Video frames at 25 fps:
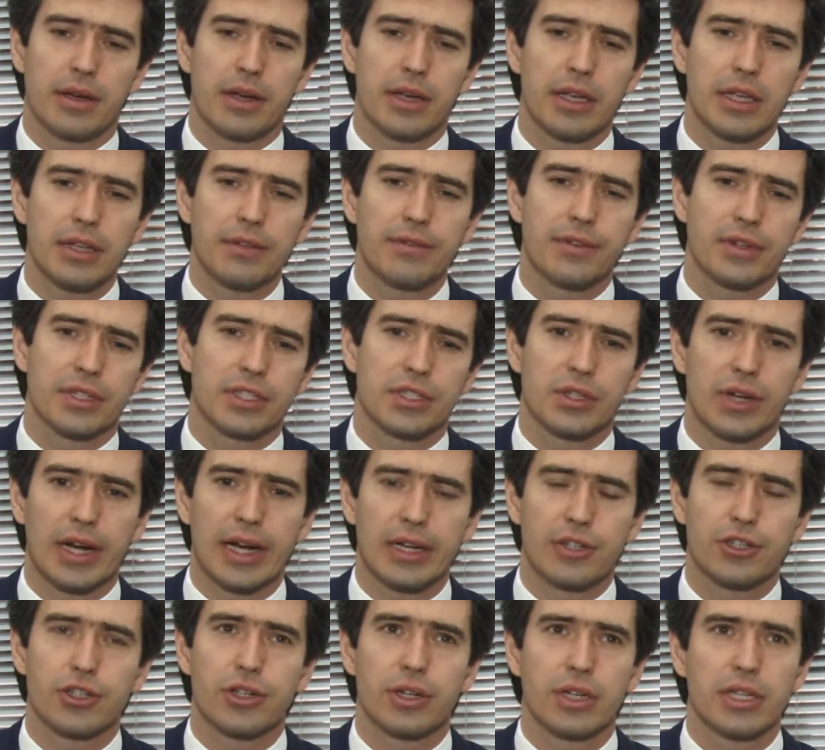
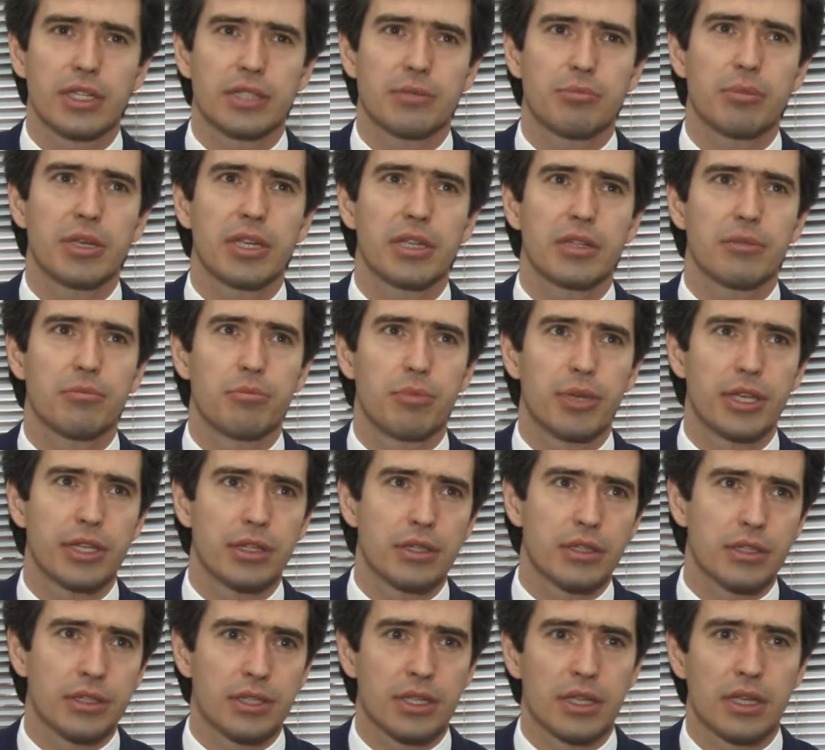infrastructure is being
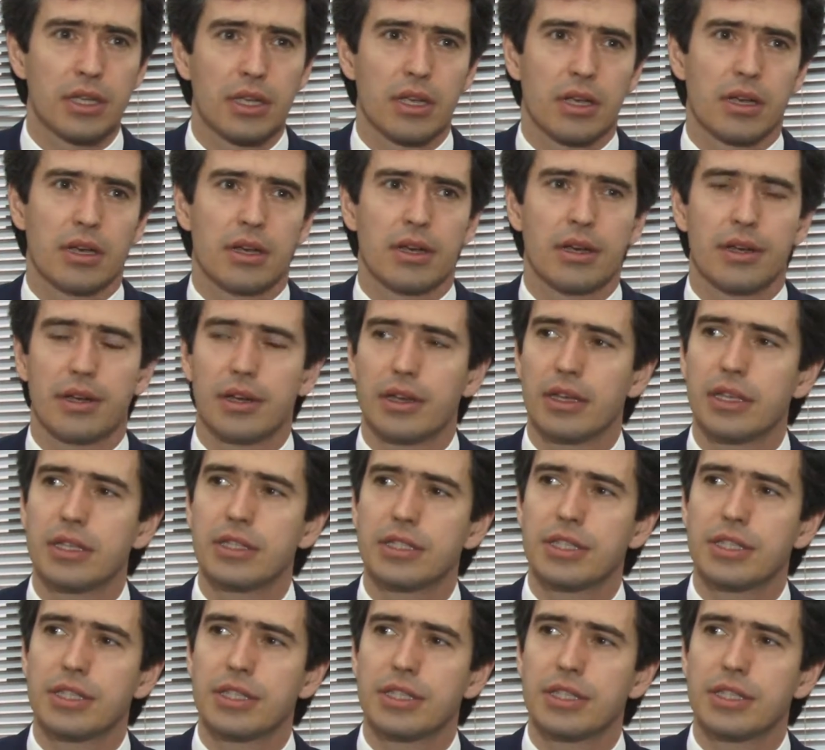built in